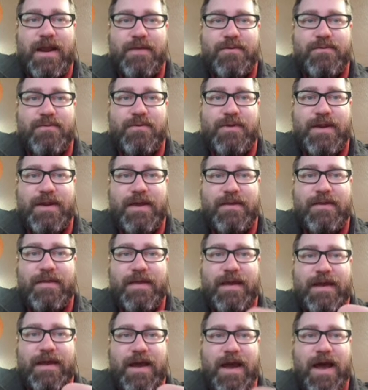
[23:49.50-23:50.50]
of threw together,
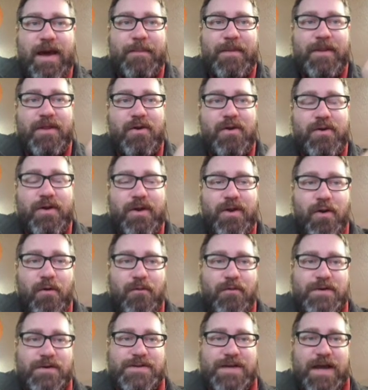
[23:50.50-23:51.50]
that common Loken,
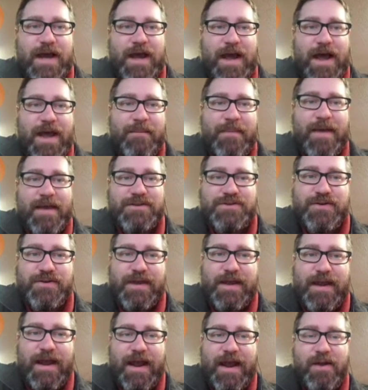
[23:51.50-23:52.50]
over time, as you
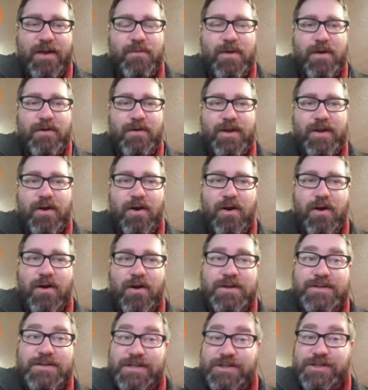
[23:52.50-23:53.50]
get higher rarity
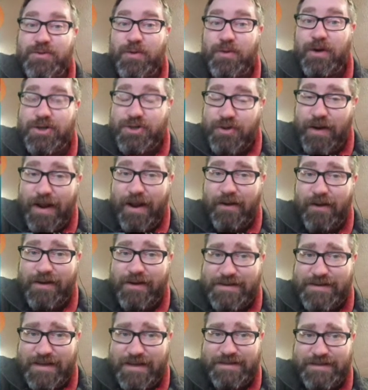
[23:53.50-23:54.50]
cards that you want to try out
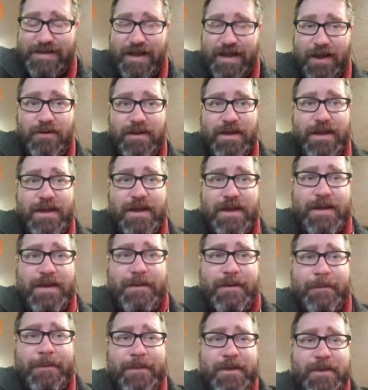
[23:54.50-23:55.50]
and test out,
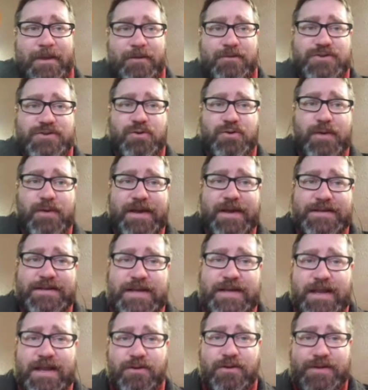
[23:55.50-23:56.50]
you squeeze
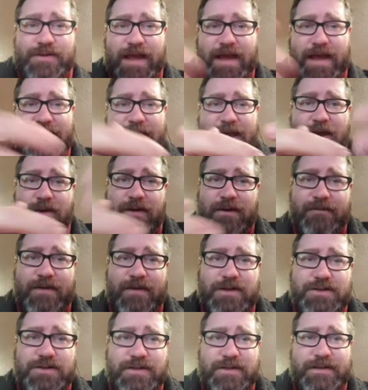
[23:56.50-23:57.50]
in, you take out, and
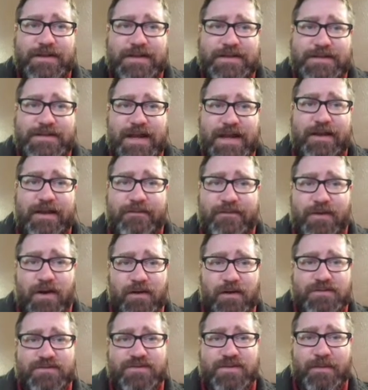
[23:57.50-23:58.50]
eventually this deck
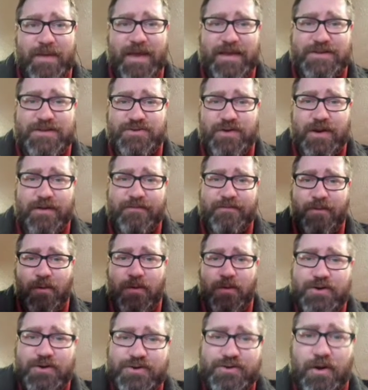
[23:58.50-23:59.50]
evolves from a
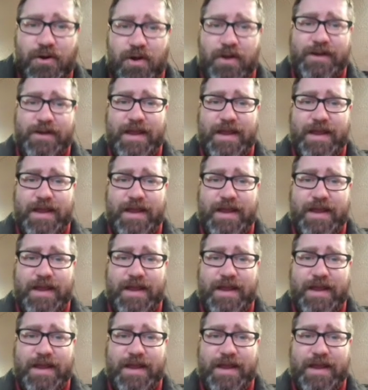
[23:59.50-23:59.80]
straightforward draw and